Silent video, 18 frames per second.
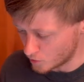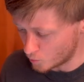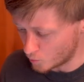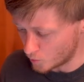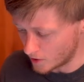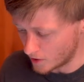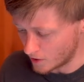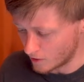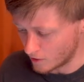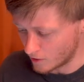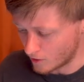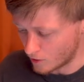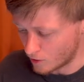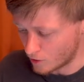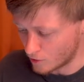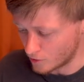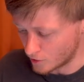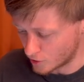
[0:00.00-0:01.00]
where
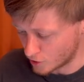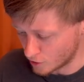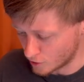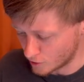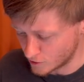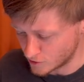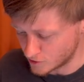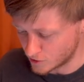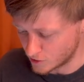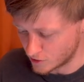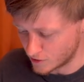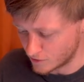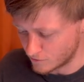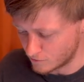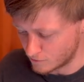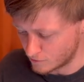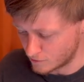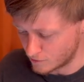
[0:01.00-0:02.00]
all the currents are
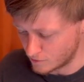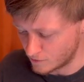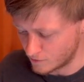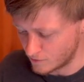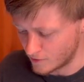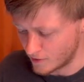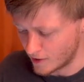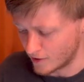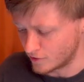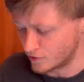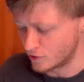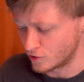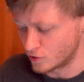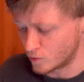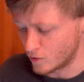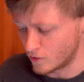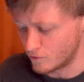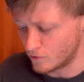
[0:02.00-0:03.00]
given at their
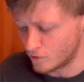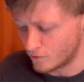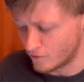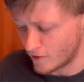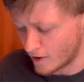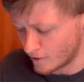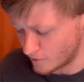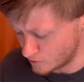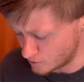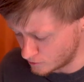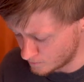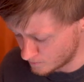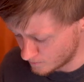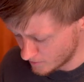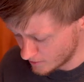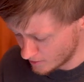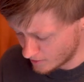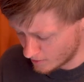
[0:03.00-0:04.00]
12 volt value.
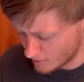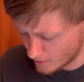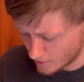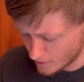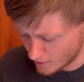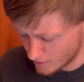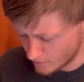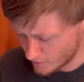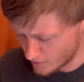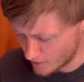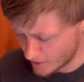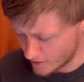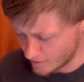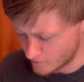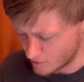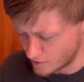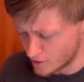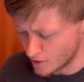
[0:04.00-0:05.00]
And then I
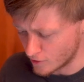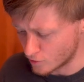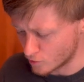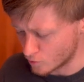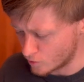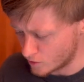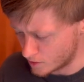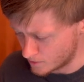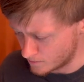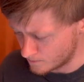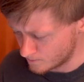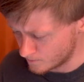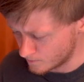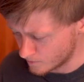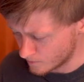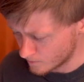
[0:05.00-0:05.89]
have another one